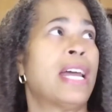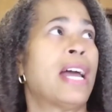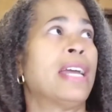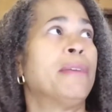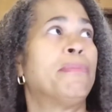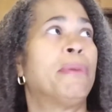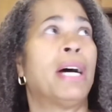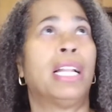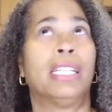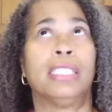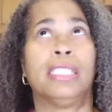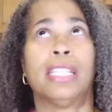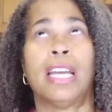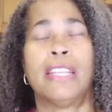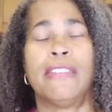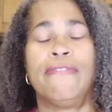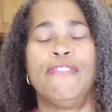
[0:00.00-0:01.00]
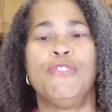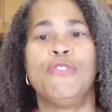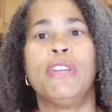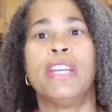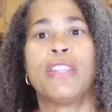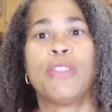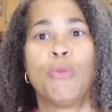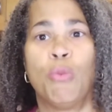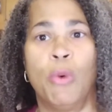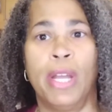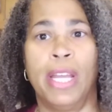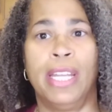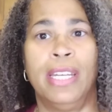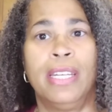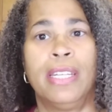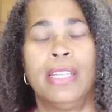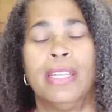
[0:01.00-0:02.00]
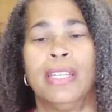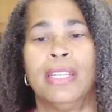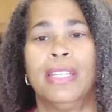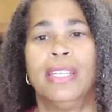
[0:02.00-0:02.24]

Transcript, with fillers: and I apologize if you hear the wind.